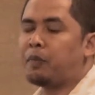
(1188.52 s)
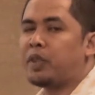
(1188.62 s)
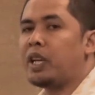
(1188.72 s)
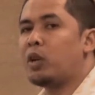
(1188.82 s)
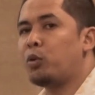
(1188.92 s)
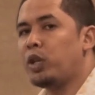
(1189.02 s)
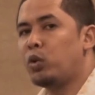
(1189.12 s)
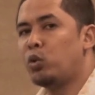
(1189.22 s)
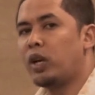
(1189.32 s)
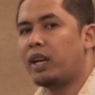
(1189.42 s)
Yeah, we
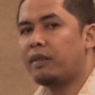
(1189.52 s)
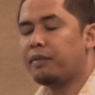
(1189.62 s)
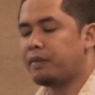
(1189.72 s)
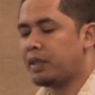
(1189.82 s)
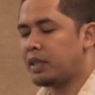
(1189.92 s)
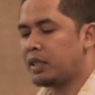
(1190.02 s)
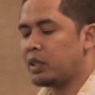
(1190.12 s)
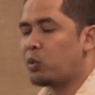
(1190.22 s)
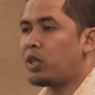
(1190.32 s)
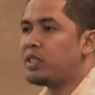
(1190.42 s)
do have a
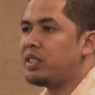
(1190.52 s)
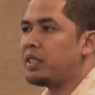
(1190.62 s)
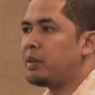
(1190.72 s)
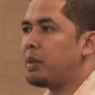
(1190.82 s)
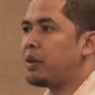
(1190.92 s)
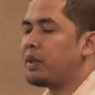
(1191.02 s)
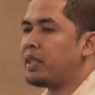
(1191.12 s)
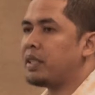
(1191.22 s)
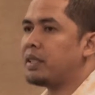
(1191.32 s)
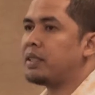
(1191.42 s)
question about
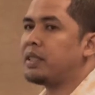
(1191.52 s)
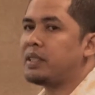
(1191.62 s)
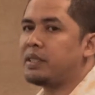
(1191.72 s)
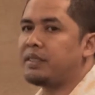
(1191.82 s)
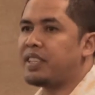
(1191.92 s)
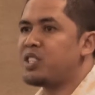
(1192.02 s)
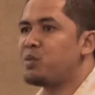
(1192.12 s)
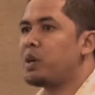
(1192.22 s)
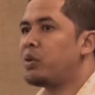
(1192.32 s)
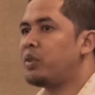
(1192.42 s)
the
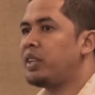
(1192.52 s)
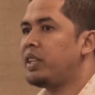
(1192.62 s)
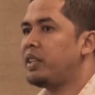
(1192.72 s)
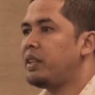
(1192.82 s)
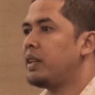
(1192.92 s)
transboundary,